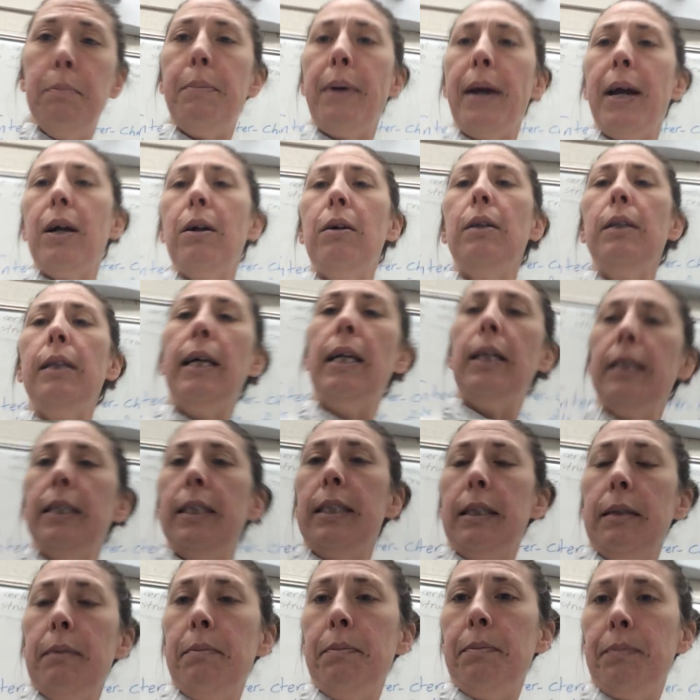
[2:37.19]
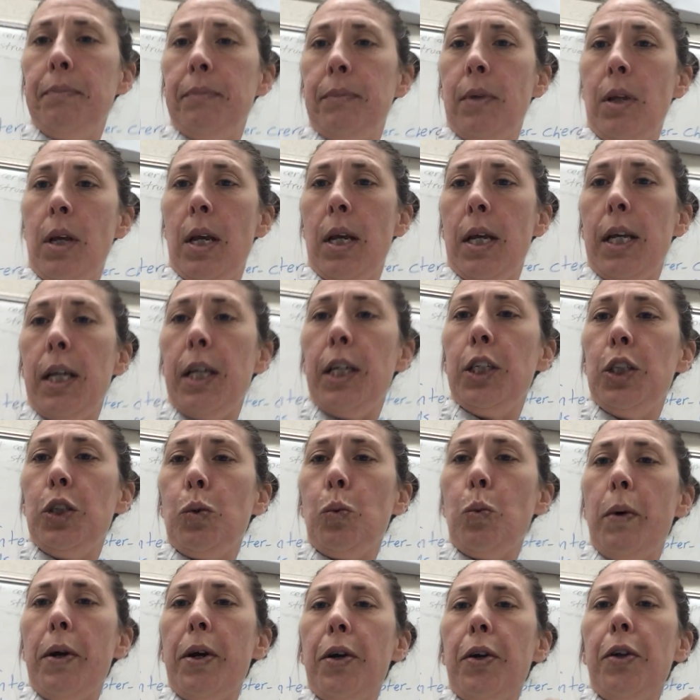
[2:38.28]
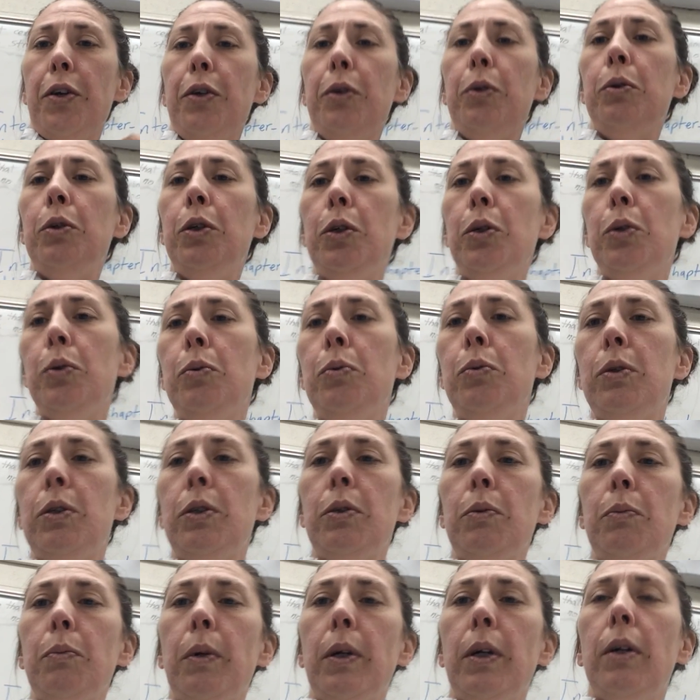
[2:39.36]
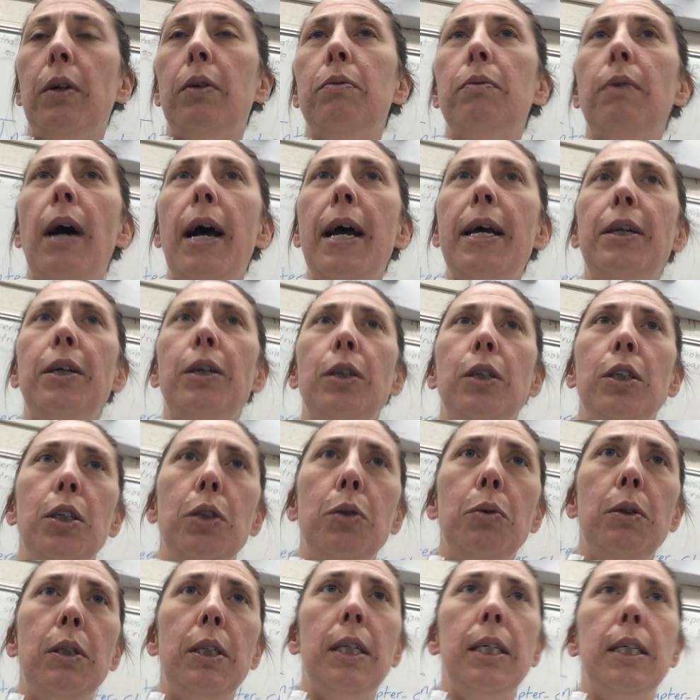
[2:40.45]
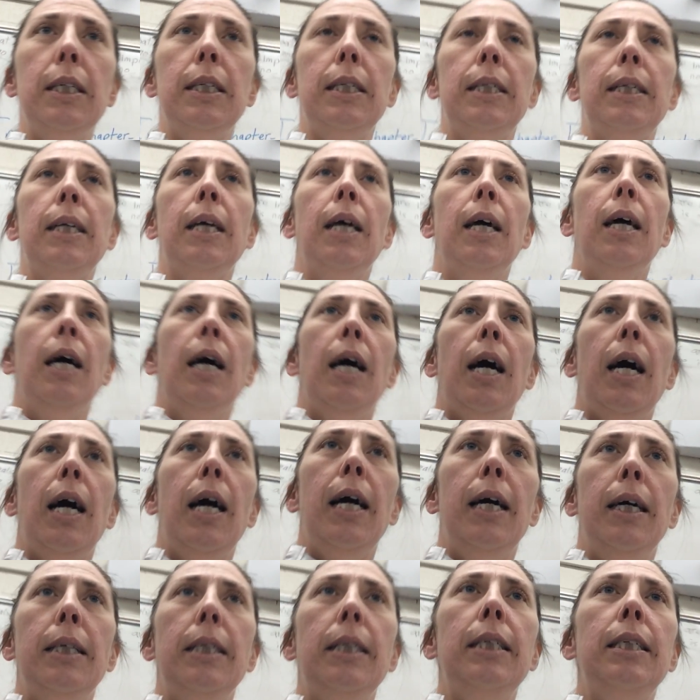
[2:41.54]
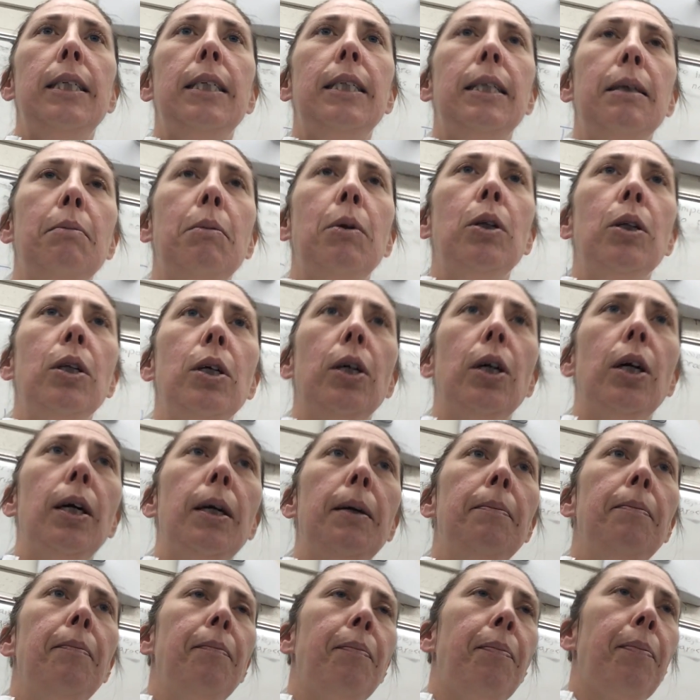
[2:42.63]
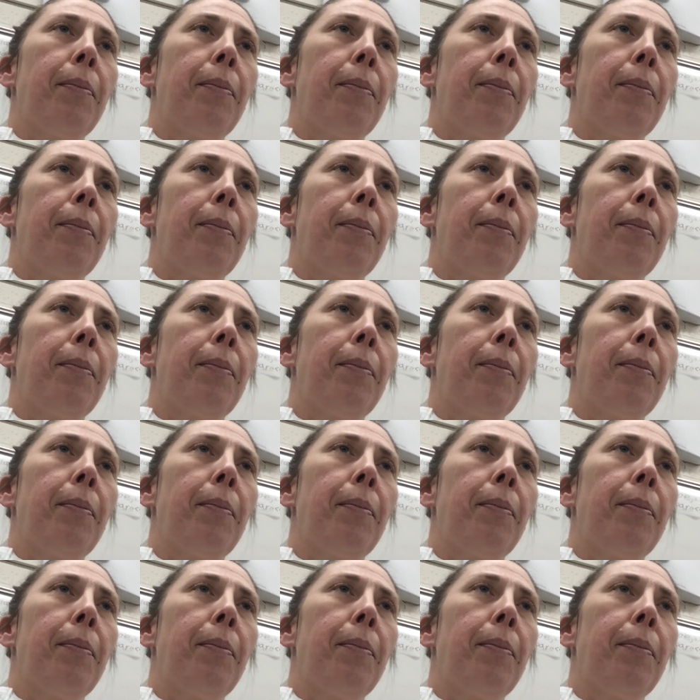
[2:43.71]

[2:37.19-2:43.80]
Parallelism is where a writer uses a similar